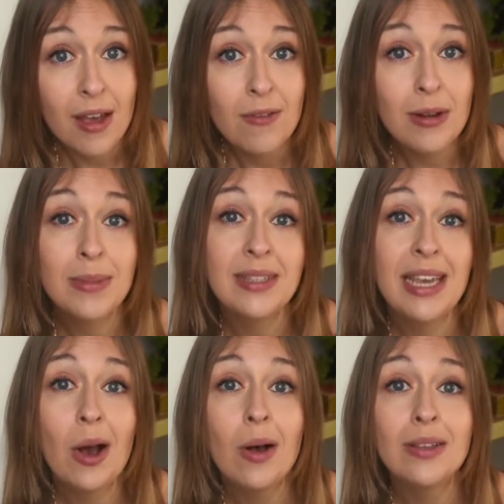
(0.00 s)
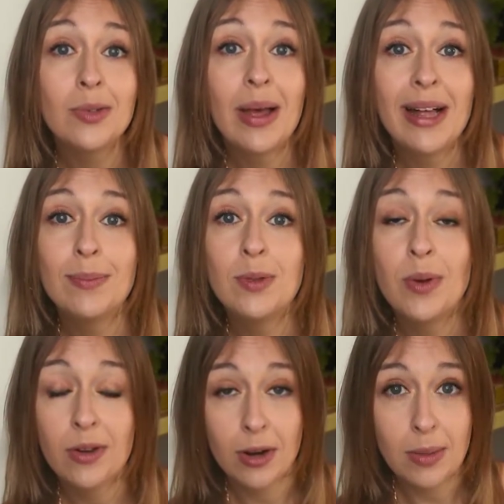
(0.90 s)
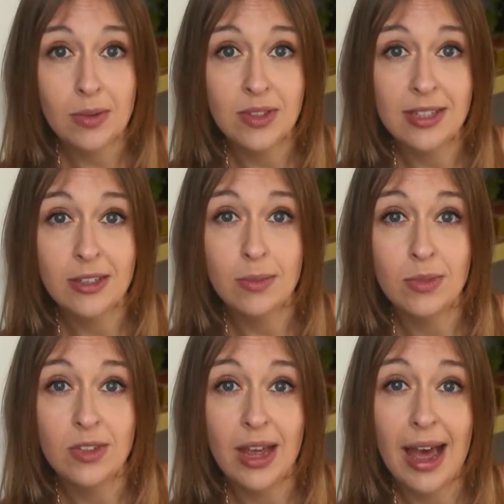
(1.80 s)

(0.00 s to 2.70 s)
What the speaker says: Vitamin C also helps with our immune systems.